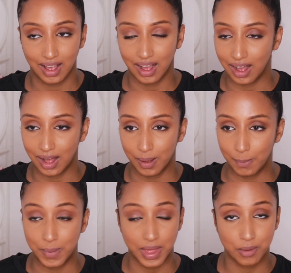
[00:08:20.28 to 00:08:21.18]
are
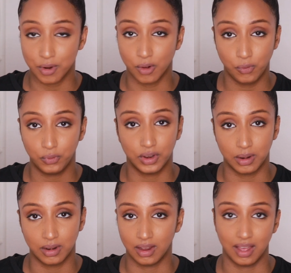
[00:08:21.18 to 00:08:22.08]
better off
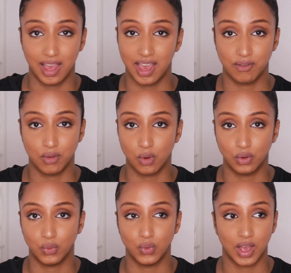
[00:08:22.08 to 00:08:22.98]
than
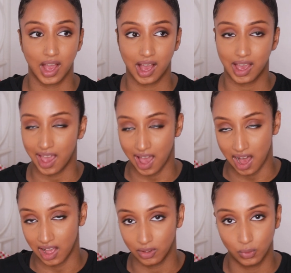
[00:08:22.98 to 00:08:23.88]
everyone who
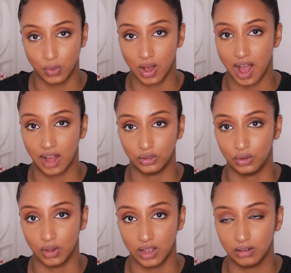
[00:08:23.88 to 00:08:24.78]
can't
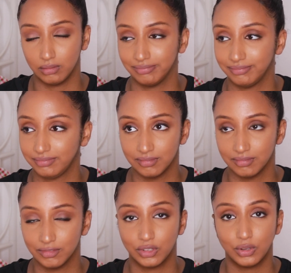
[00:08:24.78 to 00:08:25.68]
do it.
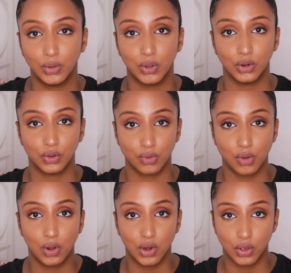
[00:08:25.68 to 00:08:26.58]
To
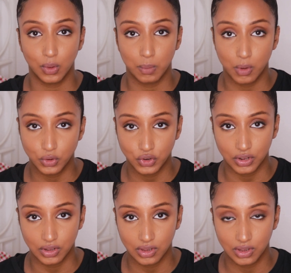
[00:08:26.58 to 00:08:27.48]
control your
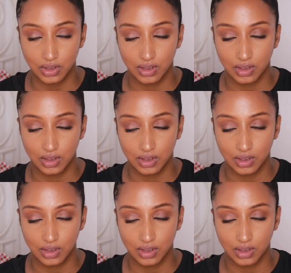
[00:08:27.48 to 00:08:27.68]
emotions.